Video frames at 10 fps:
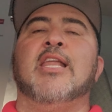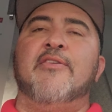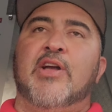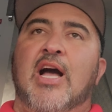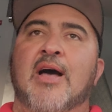
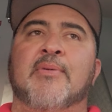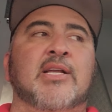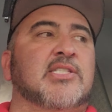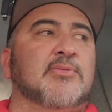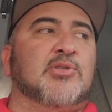leave a
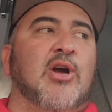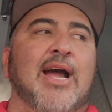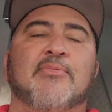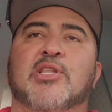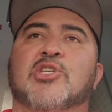comment,
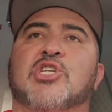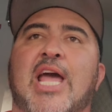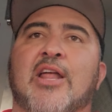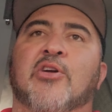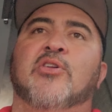subscribe to the
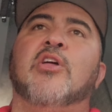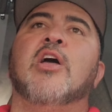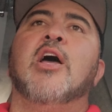channel.